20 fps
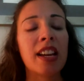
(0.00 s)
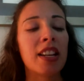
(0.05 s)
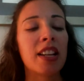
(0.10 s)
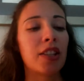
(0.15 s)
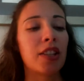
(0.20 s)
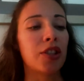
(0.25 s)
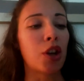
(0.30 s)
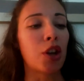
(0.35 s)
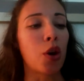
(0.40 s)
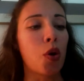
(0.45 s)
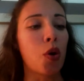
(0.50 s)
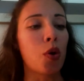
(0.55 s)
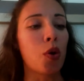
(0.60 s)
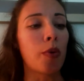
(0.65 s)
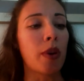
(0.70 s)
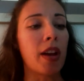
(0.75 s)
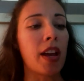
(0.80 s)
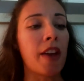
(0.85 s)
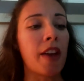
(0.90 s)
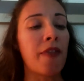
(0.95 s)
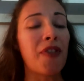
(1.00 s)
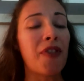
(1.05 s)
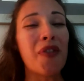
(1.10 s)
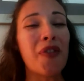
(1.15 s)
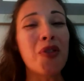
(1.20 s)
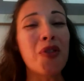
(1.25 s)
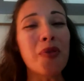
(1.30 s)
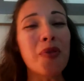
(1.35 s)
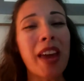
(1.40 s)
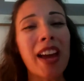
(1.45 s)
So
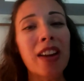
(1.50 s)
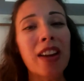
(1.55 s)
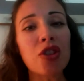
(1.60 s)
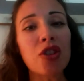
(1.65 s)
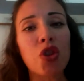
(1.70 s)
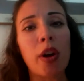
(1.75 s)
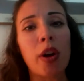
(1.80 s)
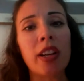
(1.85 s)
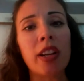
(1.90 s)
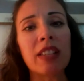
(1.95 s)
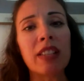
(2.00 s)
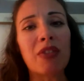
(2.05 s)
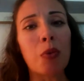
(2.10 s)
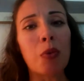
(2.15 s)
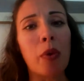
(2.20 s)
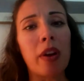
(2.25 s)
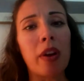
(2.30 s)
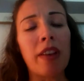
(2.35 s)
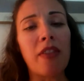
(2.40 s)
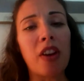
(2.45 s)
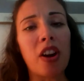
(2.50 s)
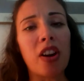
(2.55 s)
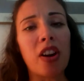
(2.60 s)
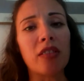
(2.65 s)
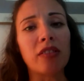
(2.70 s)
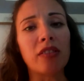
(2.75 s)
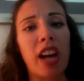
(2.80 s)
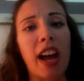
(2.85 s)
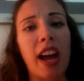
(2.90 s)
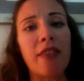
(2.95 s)
if you can't join us for one of our
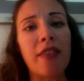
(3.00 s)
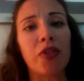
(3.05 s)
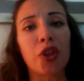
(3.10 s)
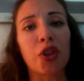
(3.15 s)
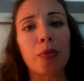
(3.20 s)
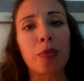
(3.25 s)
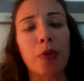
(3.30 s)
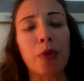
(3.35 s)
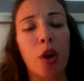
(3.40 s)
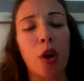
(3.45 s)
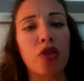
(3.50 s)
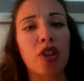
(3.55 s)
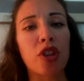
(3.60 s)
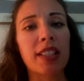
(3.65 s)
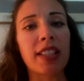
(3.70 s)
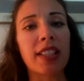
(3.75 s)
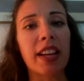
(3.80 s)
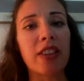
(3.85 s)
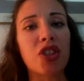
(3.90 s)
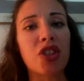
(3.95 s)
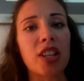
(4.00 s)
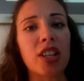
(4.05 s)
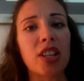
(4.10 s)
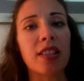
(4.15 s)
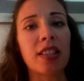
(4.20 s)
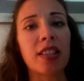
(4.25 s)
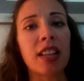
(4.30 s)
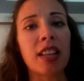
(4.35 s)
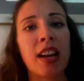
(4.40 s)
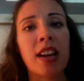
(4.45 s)
live group coaching
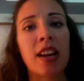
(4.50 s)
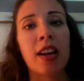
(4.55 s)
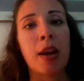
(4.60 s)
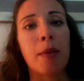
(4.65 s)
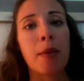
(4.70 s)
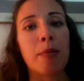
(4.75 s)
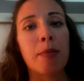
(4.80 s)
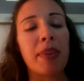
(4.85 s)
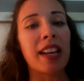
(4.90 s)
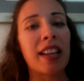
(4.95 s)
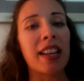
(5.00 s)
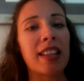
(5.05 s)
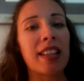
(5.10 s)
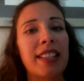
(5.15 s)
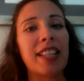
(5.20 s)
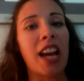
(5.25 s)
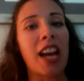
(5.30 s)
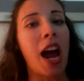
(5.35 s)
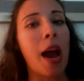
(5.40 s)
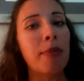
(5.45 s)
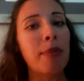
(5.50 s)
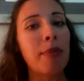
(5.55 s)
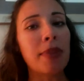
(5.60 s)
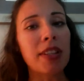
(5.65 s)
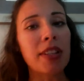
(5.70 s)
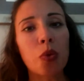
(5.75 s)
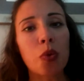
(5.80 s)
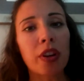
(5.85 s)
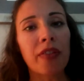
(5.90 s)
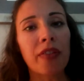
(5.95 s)
sessions because the time
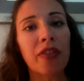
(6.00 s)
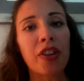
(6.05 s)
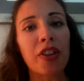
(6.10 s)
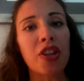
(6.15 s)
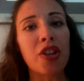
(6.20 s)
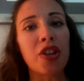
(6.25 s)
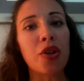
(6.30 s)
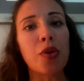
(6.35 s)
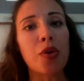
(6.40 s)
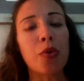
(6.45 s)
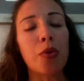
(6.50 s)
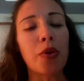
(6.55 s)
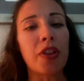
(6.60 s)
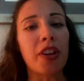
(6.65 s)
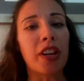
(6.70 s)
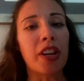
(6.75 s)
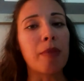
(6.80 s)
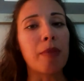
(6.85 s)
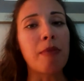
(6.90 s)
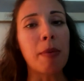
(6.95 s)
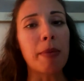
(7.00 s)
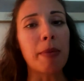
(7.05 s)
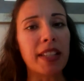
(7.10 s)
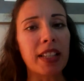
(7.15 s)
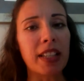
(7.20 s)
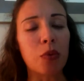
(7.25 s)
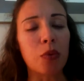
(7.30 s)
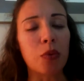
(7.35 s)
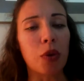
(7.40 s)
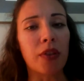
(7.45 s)
doesn't work for you, or the commitment
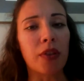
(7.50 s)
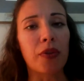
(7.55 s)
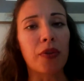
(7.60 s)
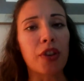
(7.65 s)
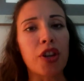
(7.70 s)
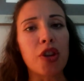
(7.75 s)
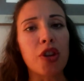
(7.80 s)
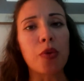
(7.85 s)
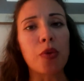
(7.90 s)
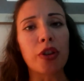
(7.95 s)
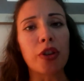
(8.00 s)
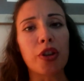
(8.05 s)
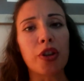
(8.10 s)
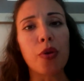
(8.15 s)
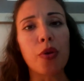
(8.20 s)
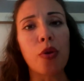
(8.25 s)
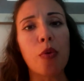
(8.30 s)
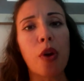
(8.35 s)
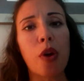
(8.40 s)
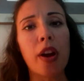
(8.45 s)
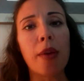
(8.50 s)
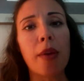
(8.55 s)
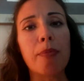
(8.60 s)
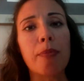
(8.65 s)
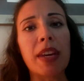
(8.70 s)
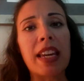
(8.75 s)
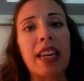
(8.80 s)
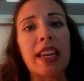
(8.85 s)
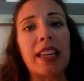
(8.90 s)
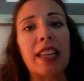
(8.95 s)
doesn't work for you, or you don't want to
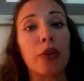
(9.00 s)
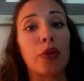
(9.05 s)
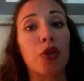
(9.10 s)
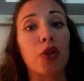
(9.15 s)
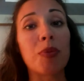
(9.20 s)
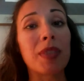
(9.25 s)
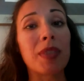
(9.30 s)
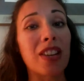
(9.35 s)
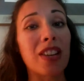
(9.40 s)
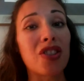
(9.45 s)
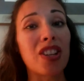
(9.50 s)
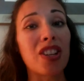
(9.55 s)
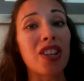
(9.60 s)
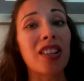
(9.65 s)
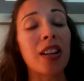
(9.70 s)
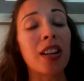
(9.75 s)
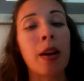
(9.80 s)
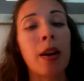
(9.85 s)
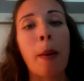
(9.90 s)
be in a group session,